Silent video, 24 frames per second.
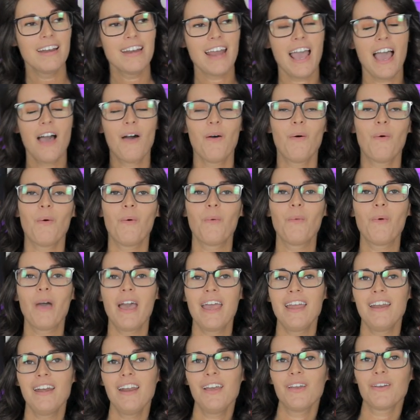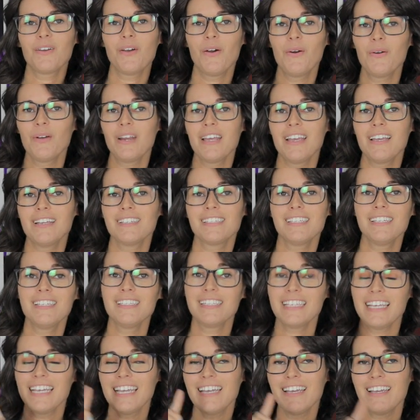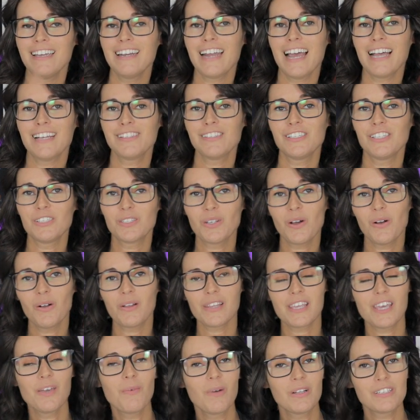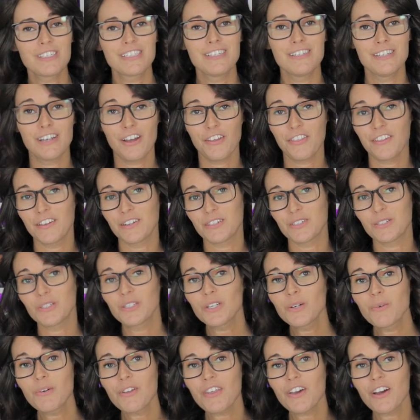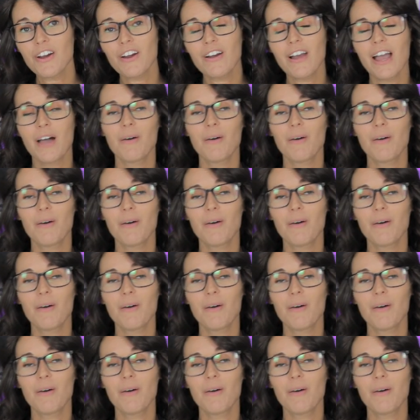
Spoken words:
Now, when Cody sees Ian as an adult, he wants nothing to do with her.